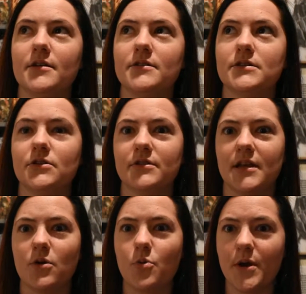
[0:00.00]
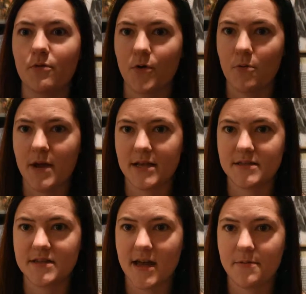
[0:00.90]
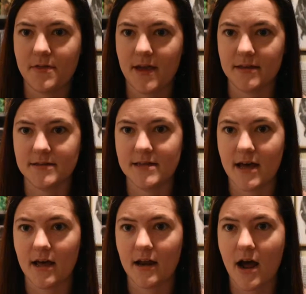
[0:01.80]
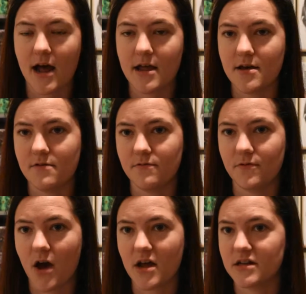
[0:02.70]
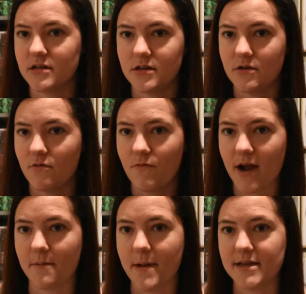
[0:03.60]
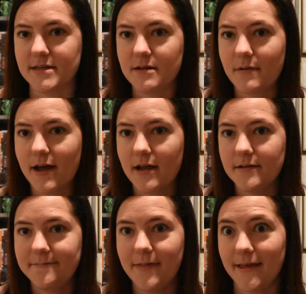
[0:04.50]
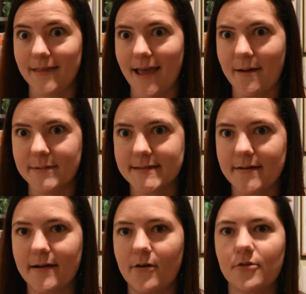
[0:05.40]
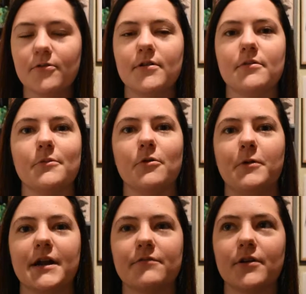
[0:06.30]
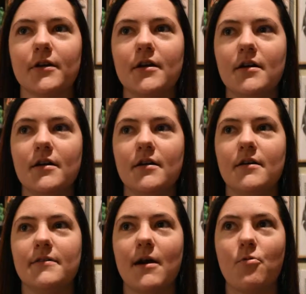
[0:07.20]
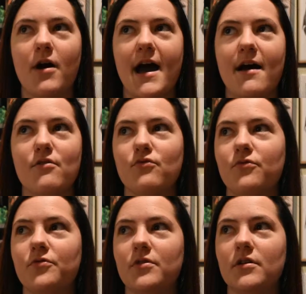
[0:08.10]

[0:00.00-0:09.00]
certain like queer romance type things that I have gotten, you know, recommended by like the Amazon algorithm or whatever, that will have